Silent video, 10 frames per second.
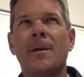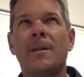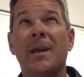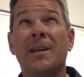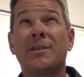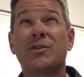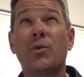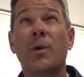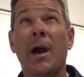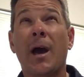the
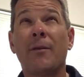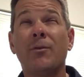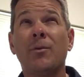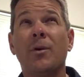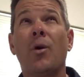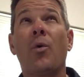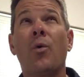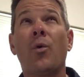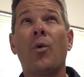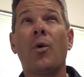inter-school carnival,
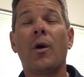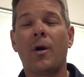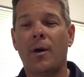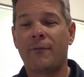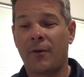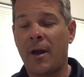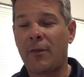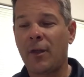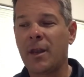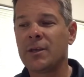or for
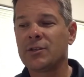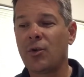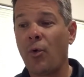athletics,